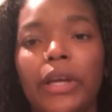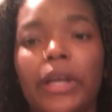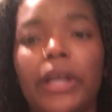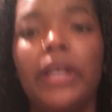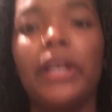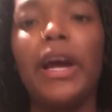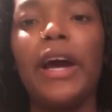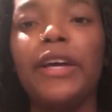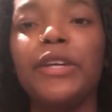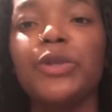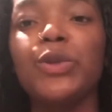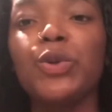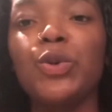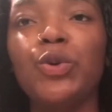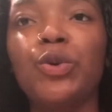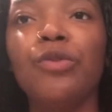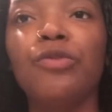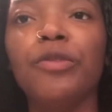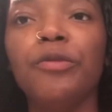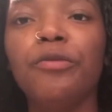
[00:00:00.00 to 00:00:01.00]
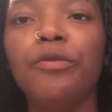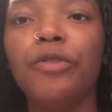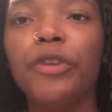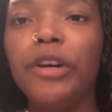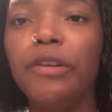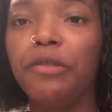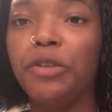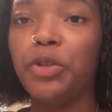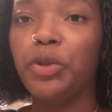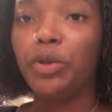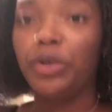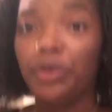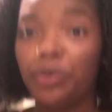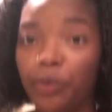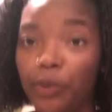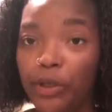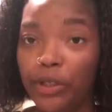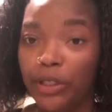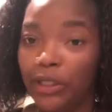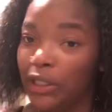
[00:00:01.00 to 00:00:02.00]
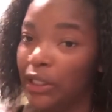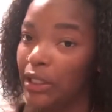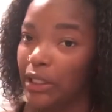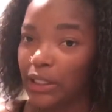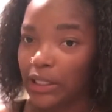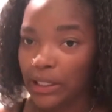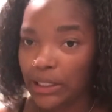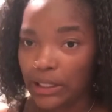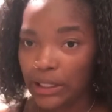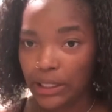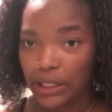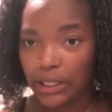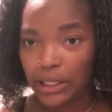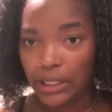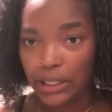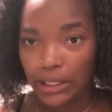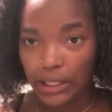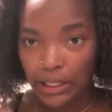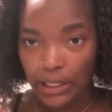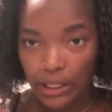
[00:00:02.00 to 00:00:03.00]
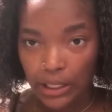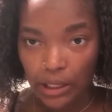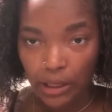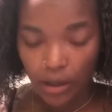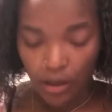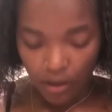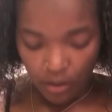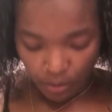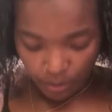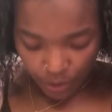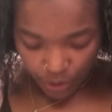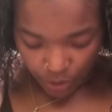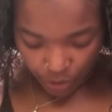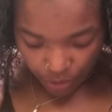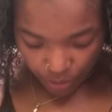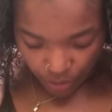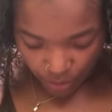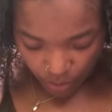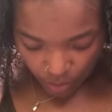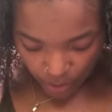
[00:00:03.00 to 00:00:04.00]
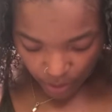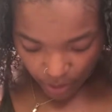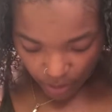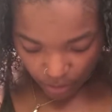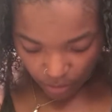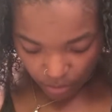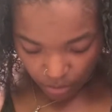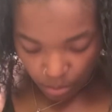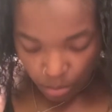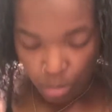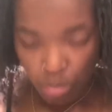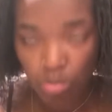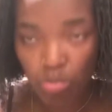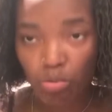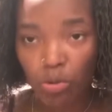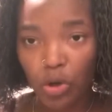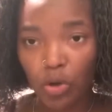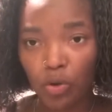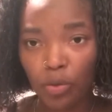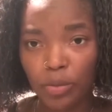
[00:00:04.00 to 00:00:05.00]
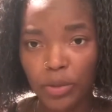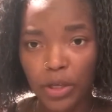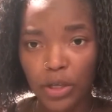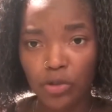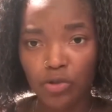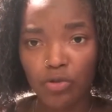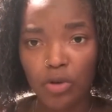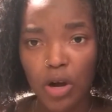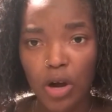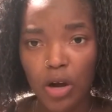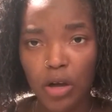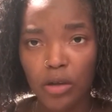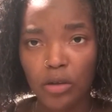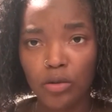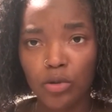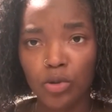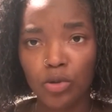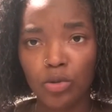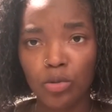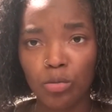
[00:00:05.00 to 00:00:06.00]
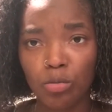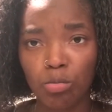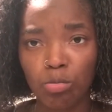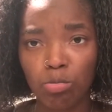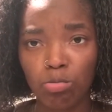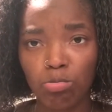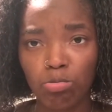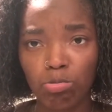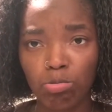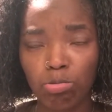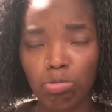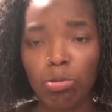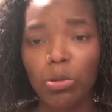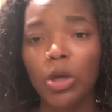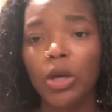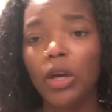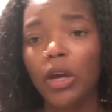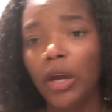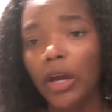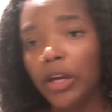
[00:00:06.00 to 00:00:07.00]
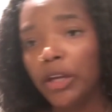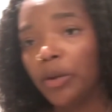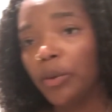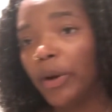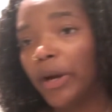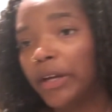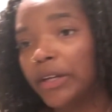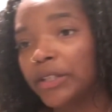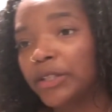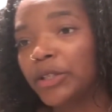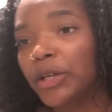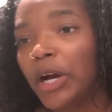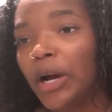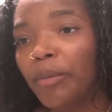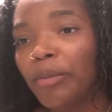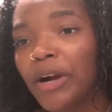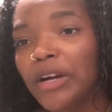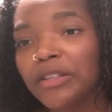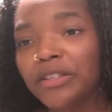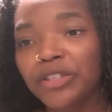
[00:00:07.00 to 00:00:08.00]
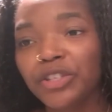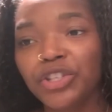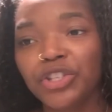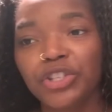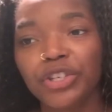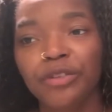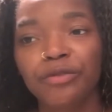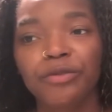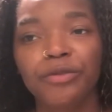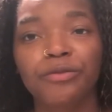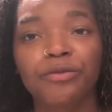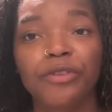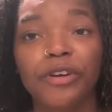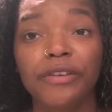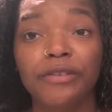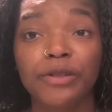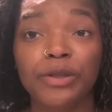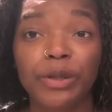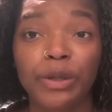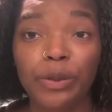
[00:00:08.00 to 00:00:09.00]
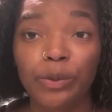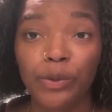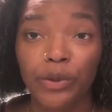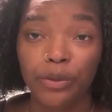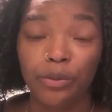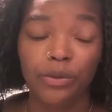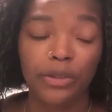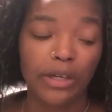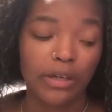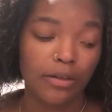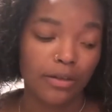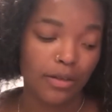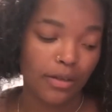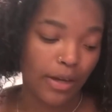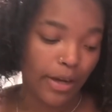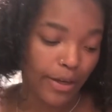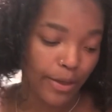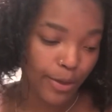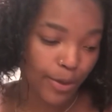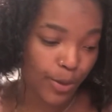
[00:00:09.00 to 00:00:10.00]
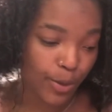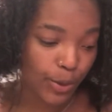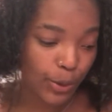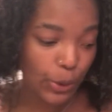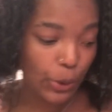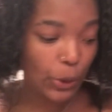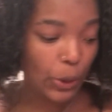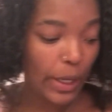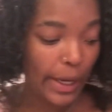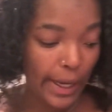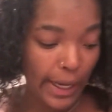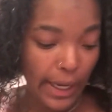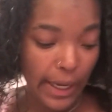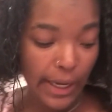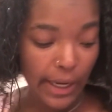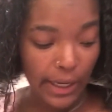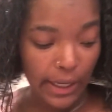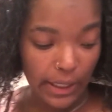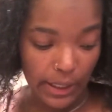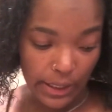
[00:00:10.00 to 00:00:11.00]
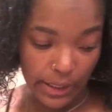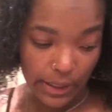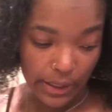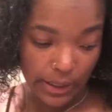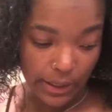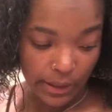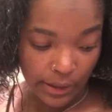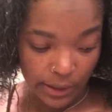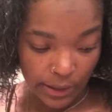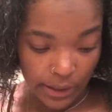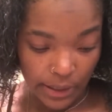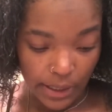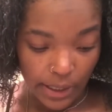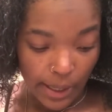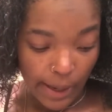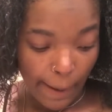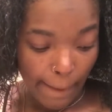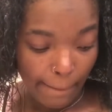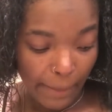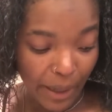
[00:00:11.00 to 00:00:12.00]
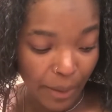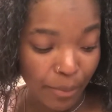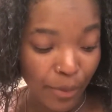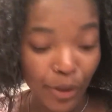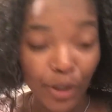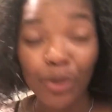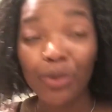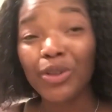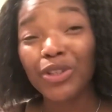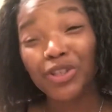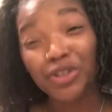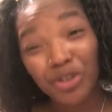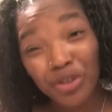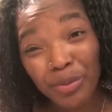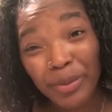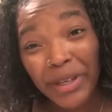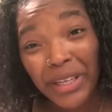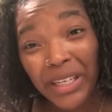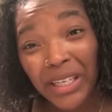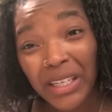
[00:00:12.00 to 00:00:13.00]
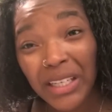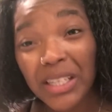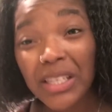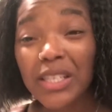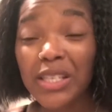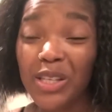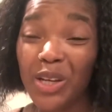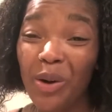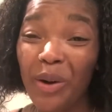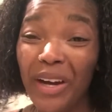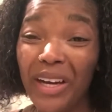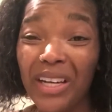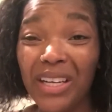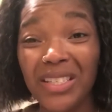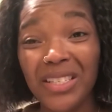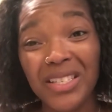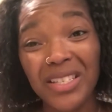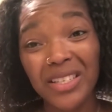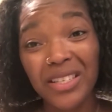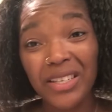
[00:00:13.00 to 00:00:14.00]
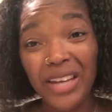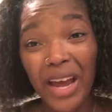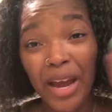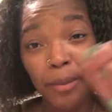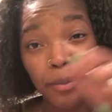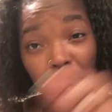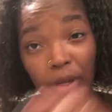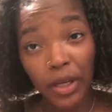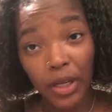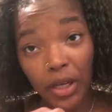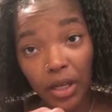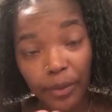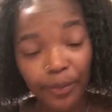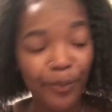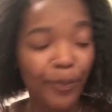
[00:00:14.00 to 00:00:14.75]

in high school from Forever 21. Oh, my shirt's wet. I hope that dries. Anyway, so I brought this shirt from Forever 21 when I was in high school, and my booty was too big, so I couldn't snap it,